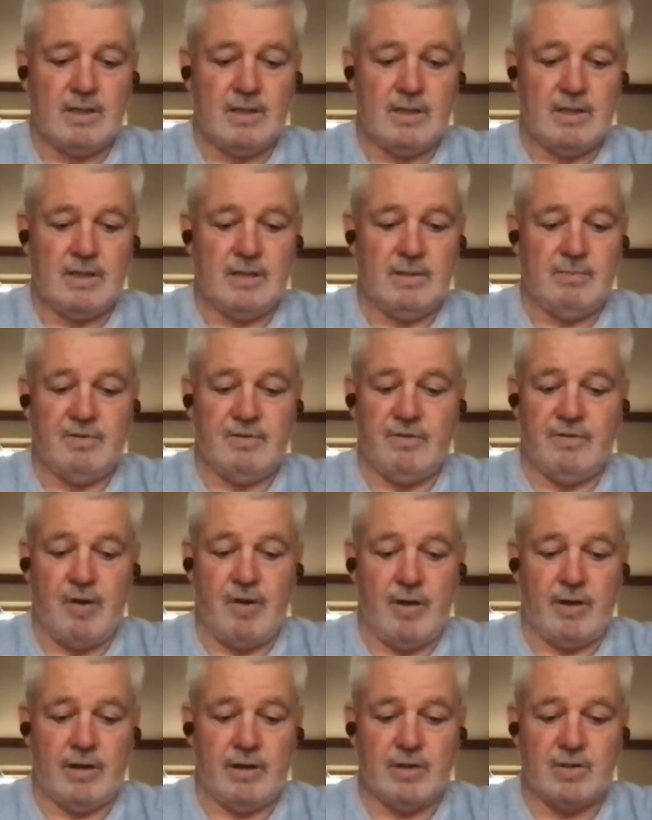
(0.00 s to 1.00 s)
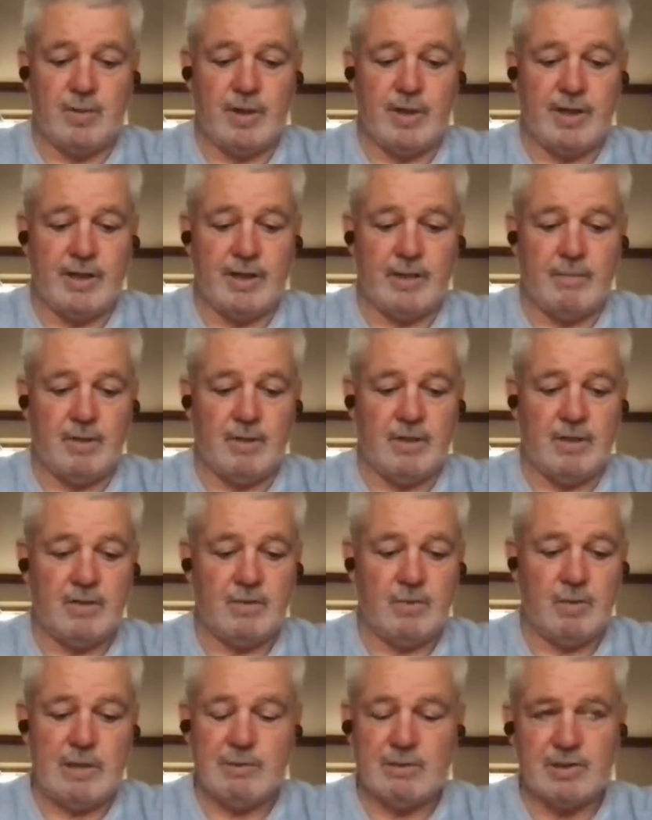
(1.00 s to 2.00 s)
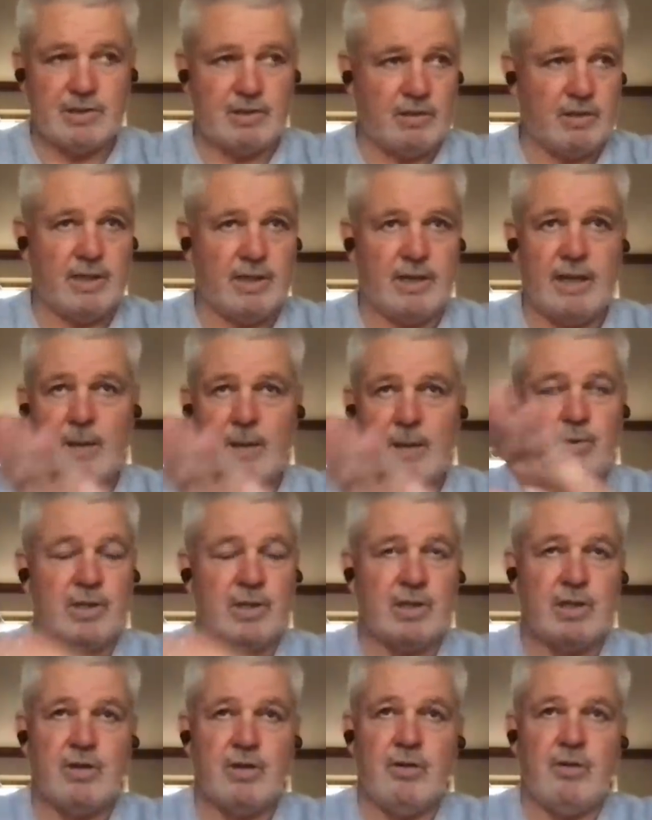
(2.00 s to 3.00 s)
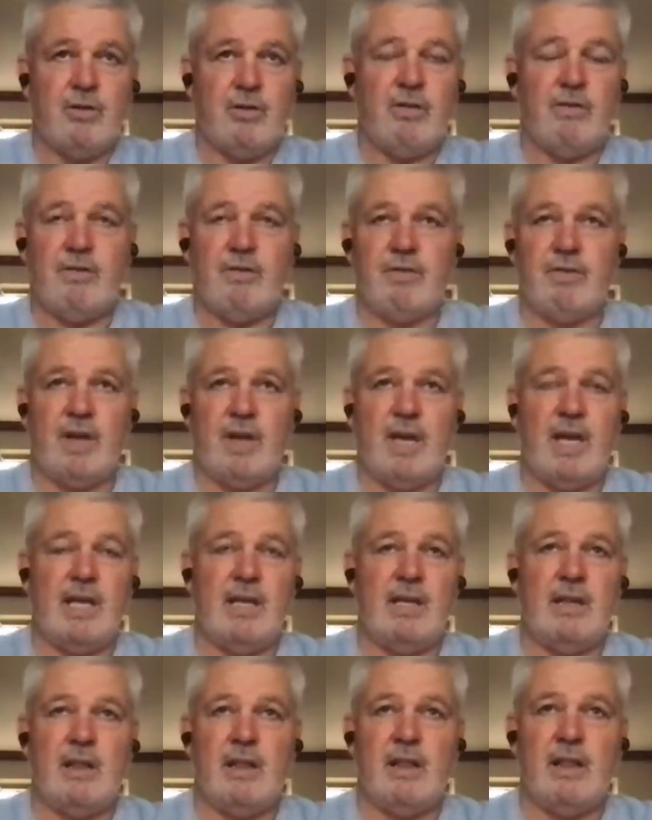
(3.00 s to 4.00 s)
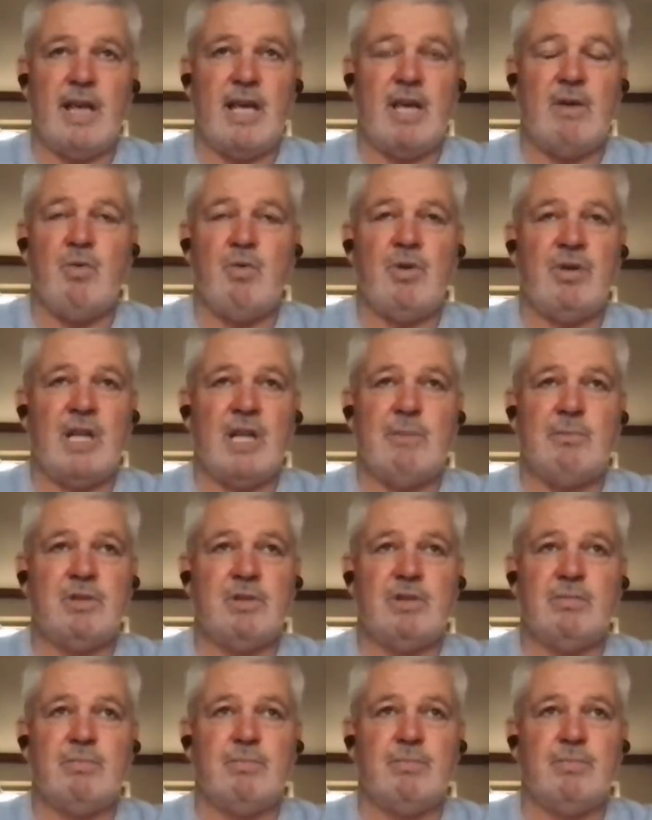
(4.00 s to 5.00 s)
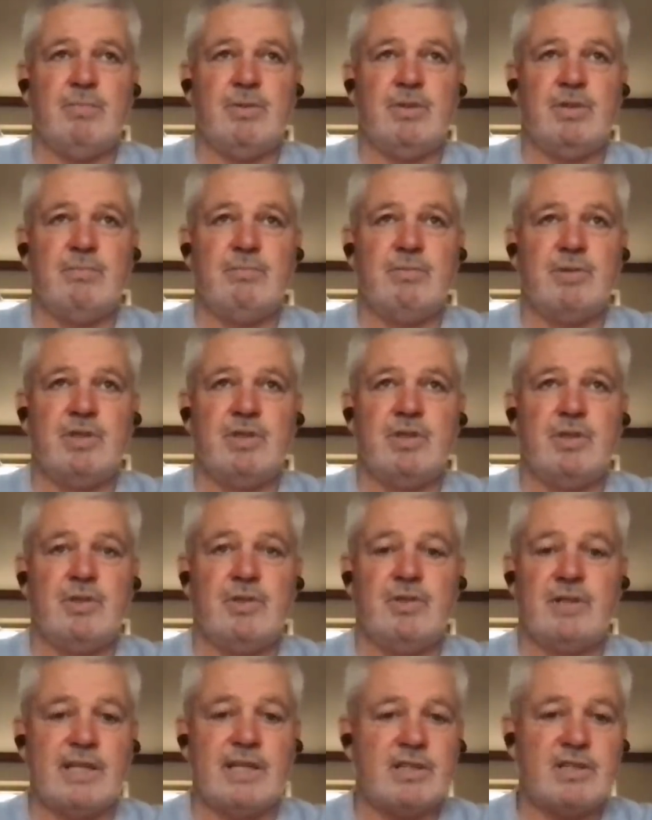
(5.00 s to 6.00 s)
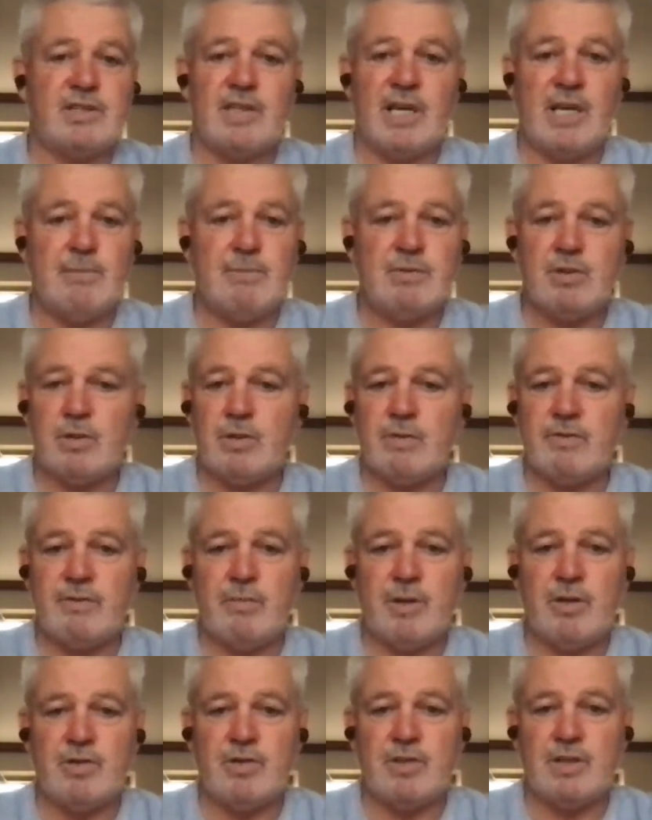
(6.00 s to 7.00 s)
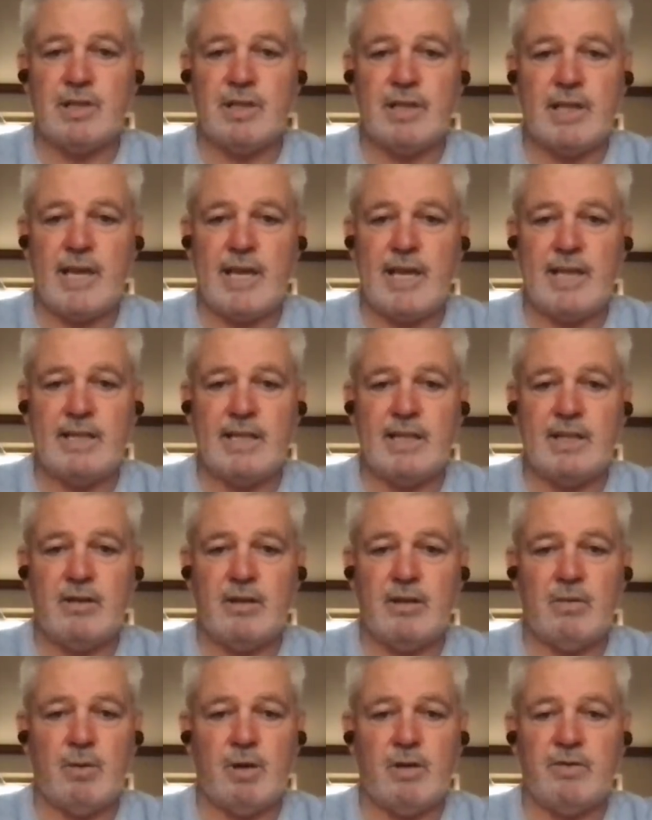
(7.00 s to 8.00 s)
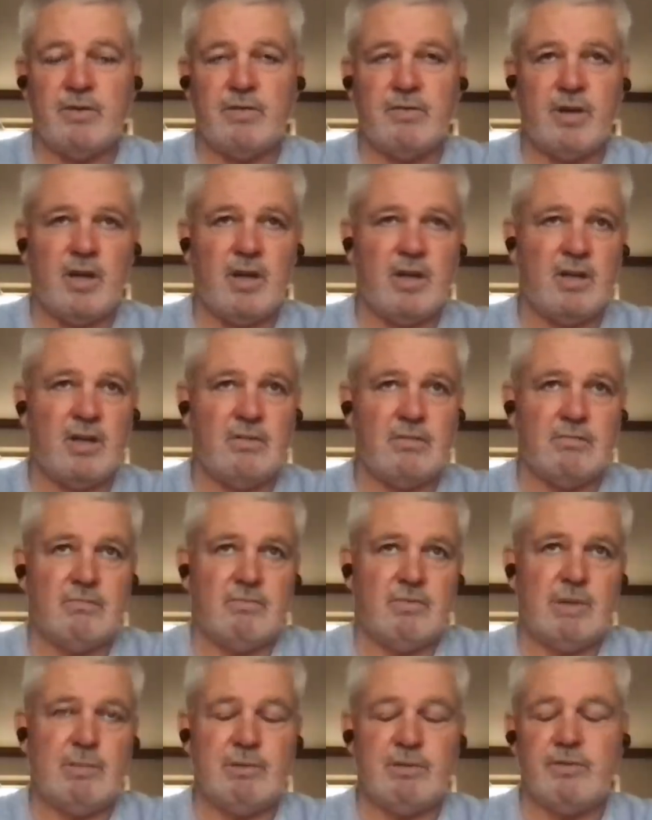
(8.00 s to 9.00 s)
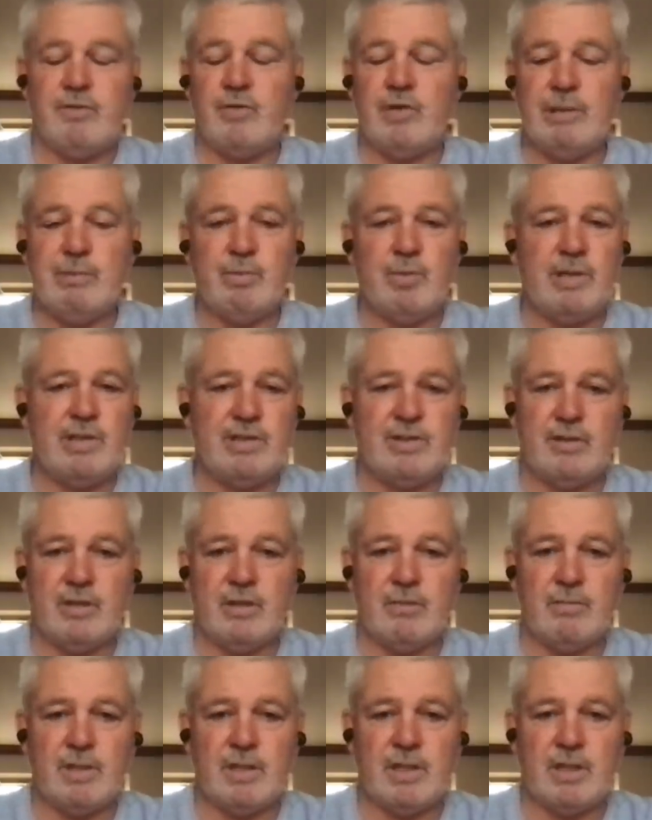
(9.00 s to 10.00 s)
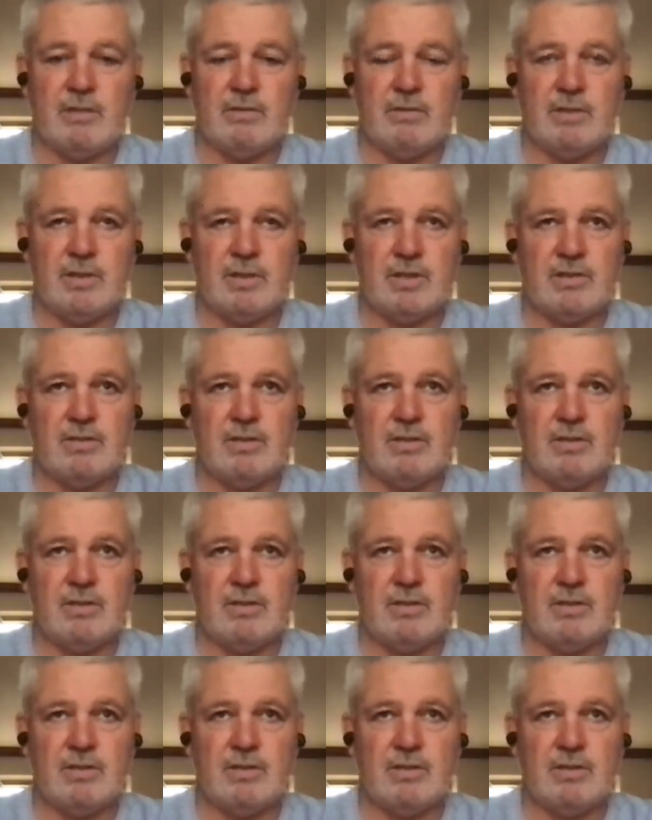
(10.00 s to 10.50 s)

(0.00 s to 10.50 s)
with the final at Twickenham, we were still on an upward curve, and they weren't able to, to produce that same sort of emotion that they had that night at Welford Road, and we put forty points on them, you know, and just